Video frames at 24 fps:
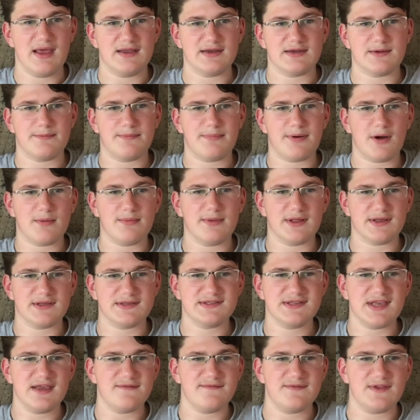to public
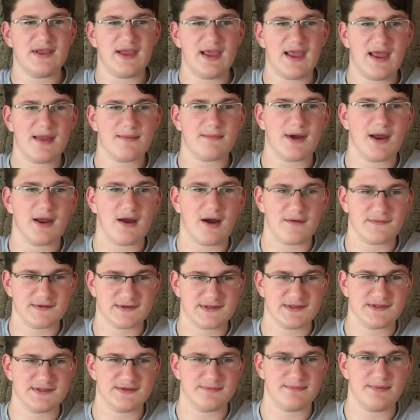safety and my
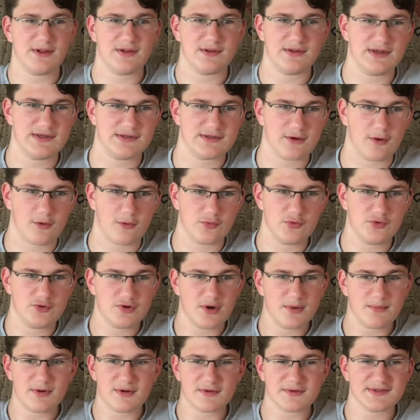office's ability to hold
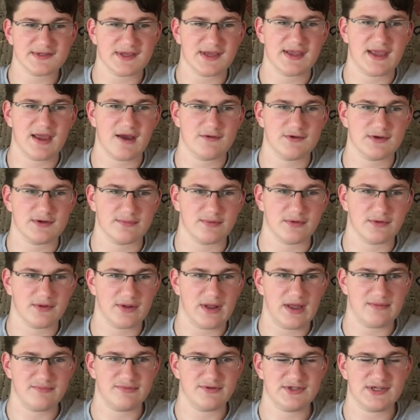criminals accountable
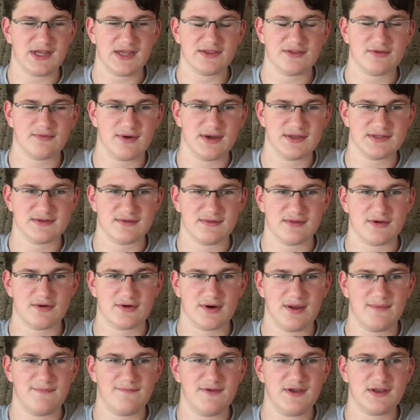and protect the rights of the
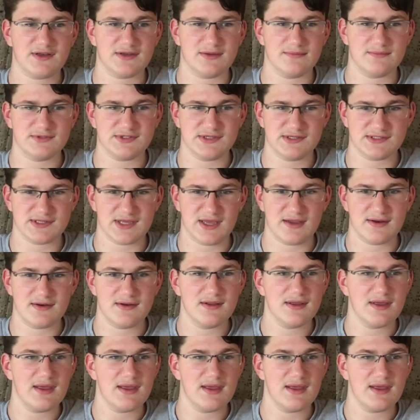crime victims, she said.